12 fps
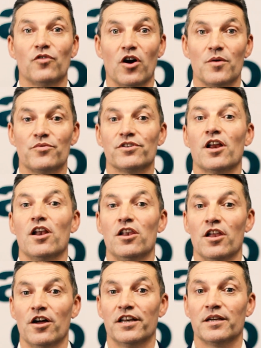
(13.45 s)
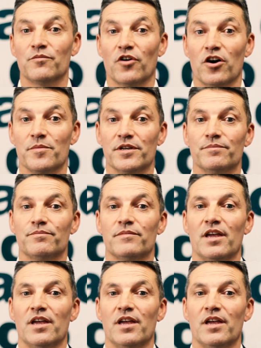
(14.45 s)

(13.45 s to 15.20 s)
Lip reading: vibrant learning environment.